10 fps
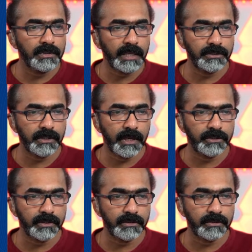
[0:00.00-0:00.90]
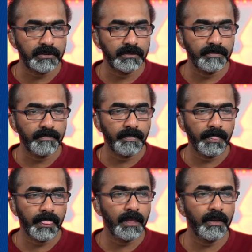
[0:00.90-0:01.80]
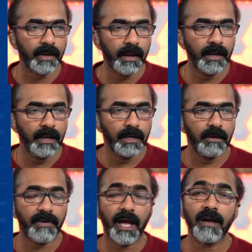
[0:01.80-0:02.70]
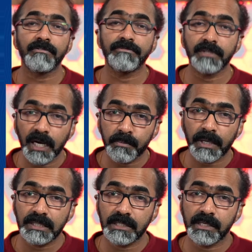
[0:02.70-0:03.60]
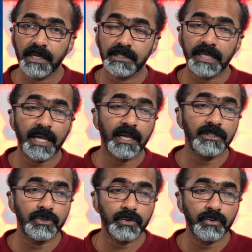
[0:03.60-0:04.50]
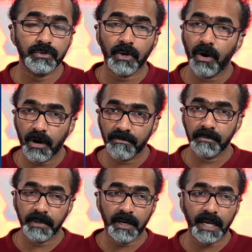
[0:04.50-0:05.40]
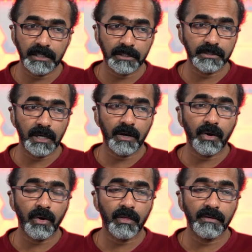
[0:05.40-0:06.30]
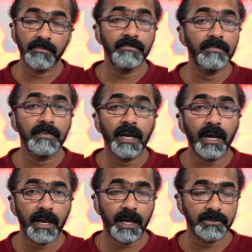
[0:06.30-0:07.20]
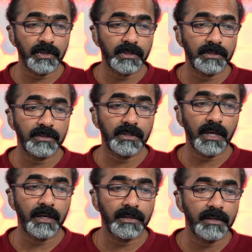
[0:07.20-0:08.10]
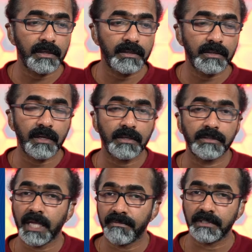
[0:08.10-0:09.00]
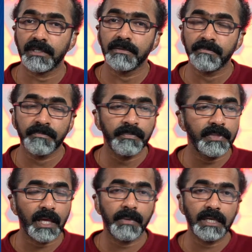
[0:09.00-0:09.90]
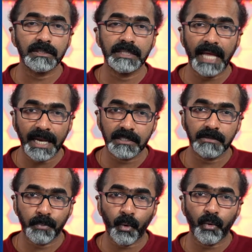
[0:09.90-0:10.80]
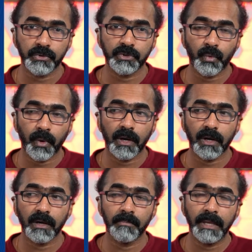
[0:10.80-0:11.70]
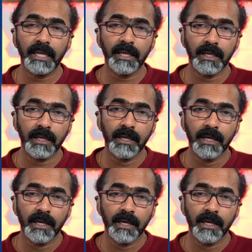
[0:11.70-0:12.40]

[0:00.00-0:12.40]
destinations. Okay, if I have 30 plus destinations, I can choose all of them here. I can just turn on all of them and actually just and save it. That means that post will be